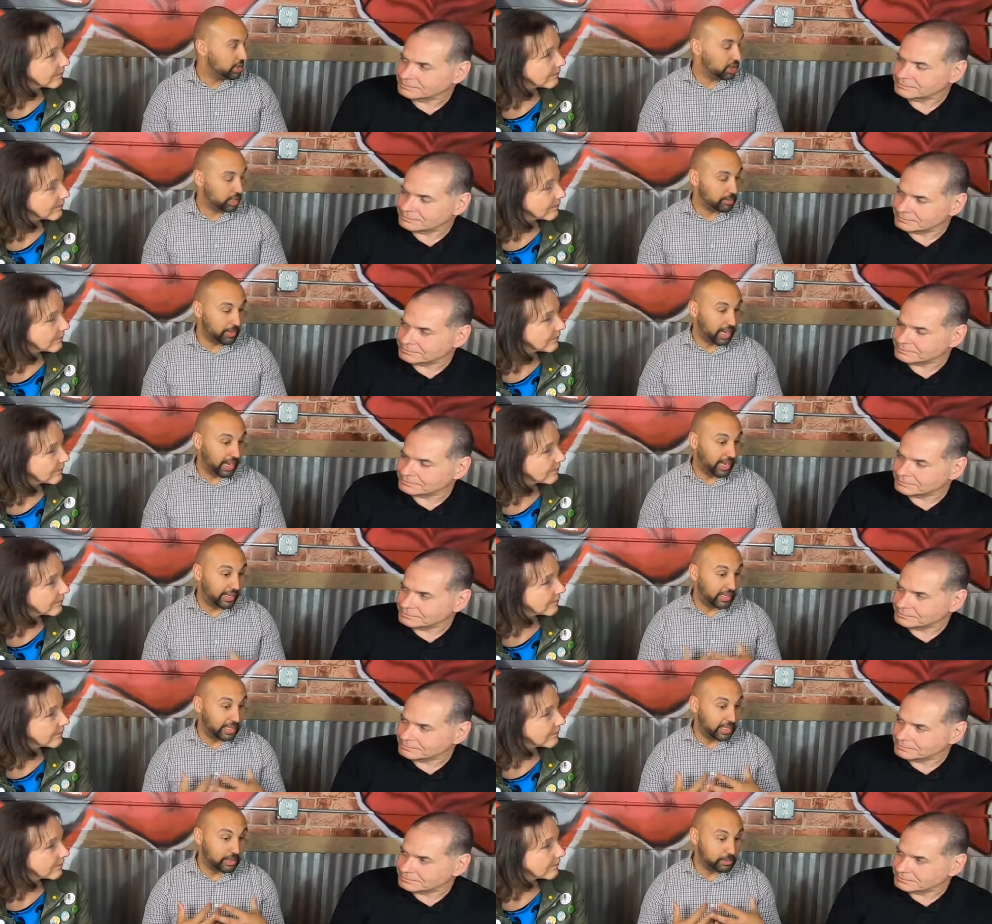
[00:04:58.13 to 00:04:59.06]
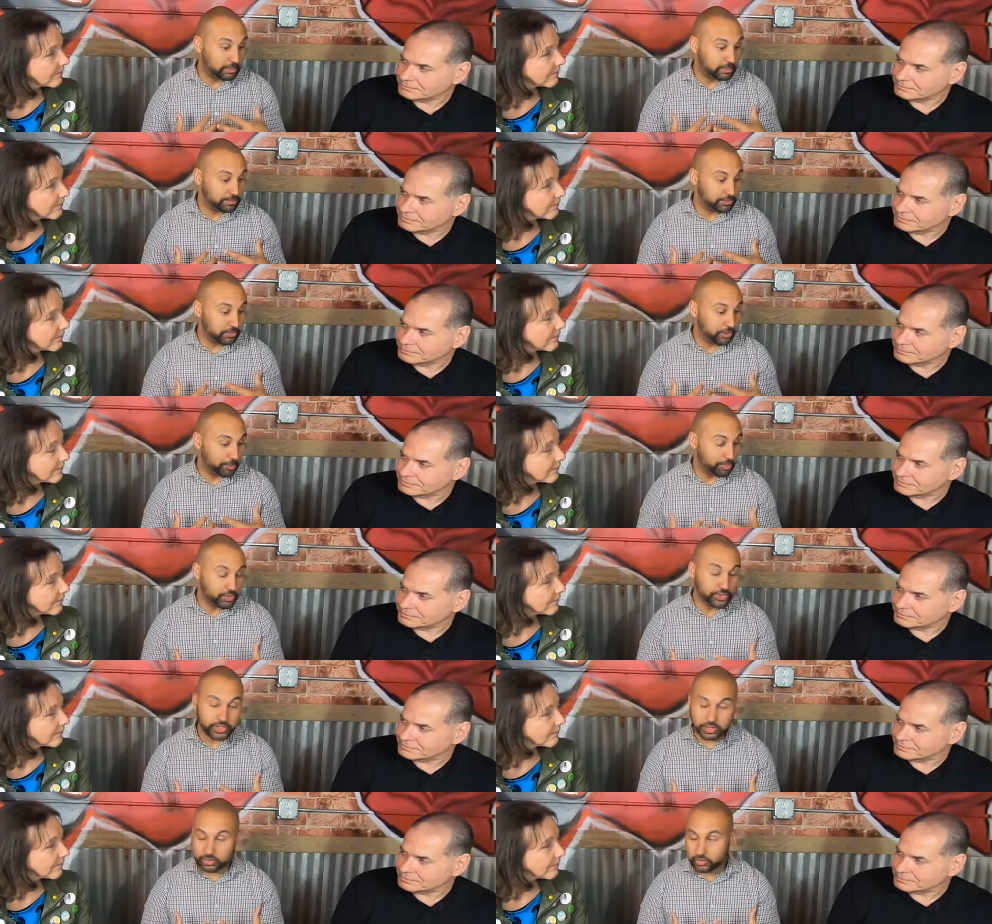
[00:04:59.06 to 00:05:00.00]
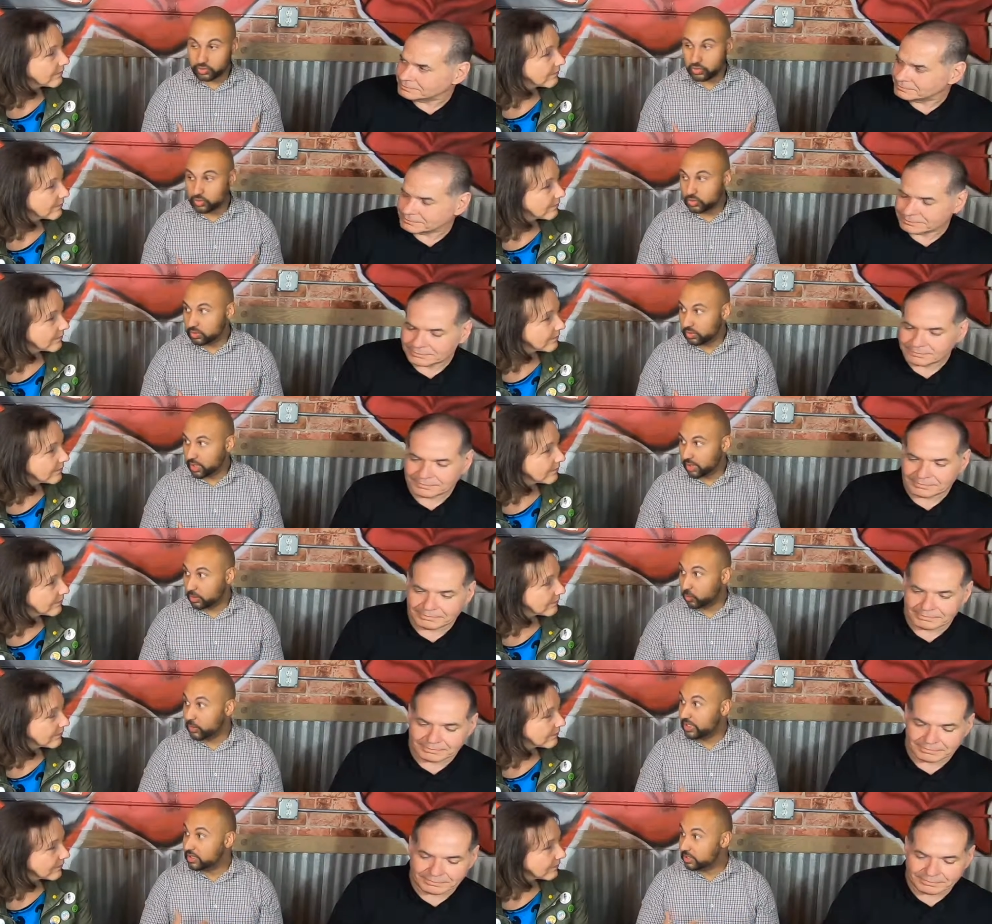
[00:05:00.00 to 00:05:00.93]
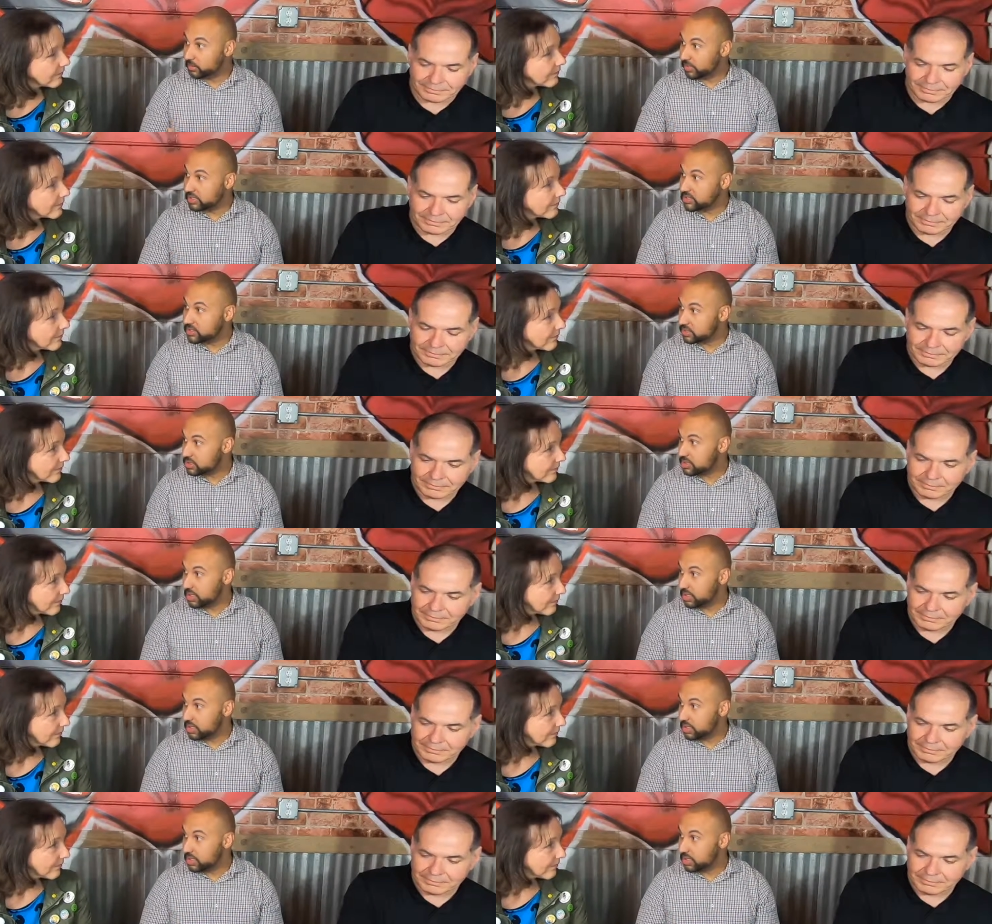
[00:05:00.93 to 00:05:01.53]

Speaker 1: Um, I am the person who, on a weekly basis,